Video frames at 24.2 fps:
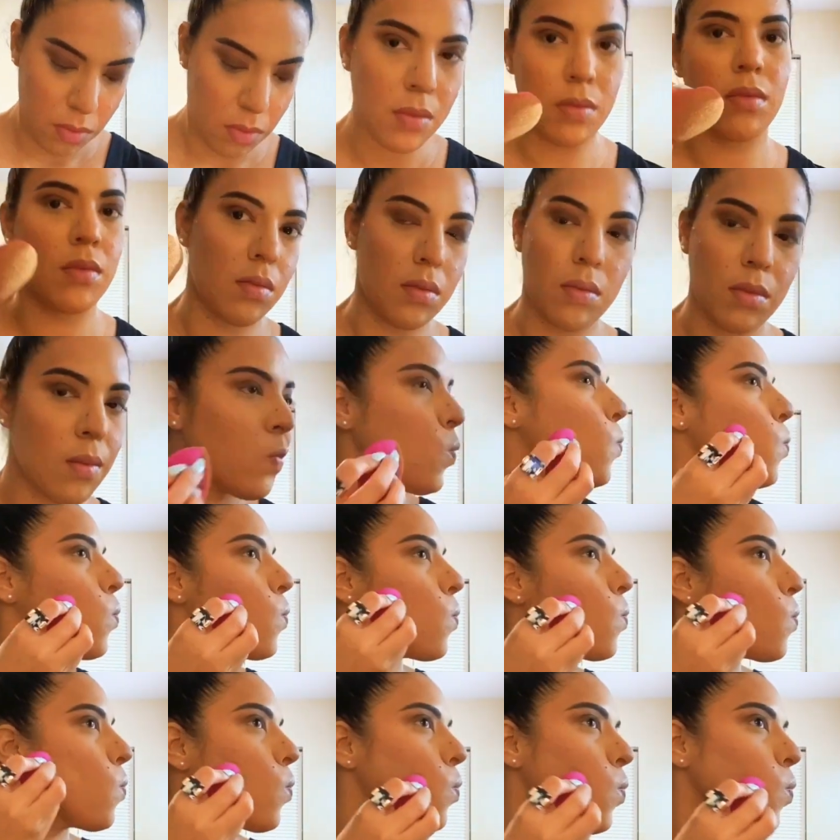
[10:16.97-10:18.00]
of those
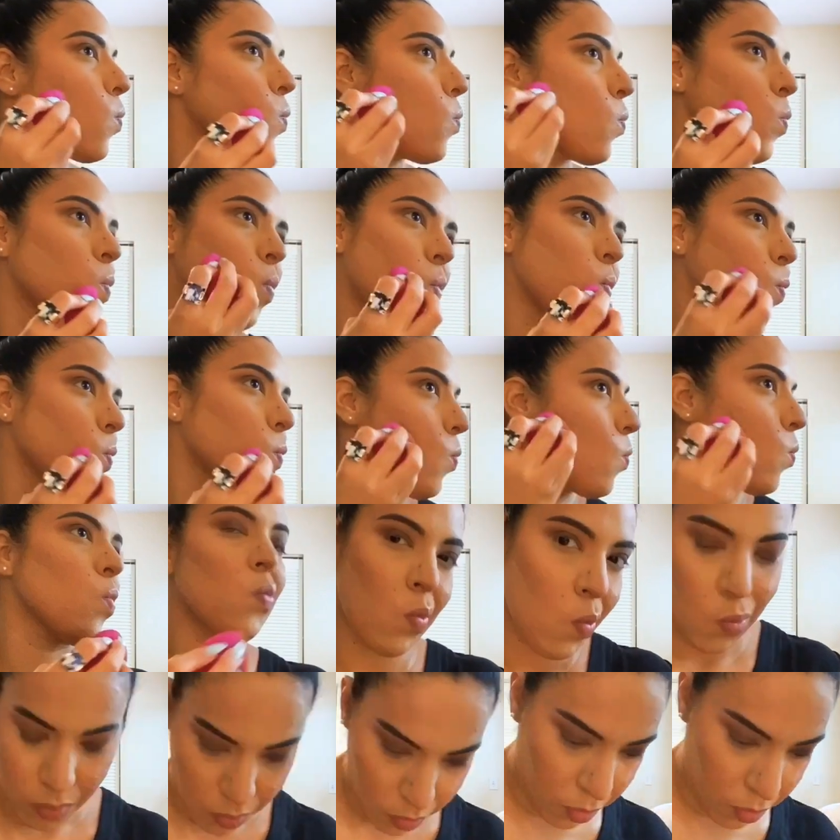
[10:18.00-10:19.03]
together. And then I'm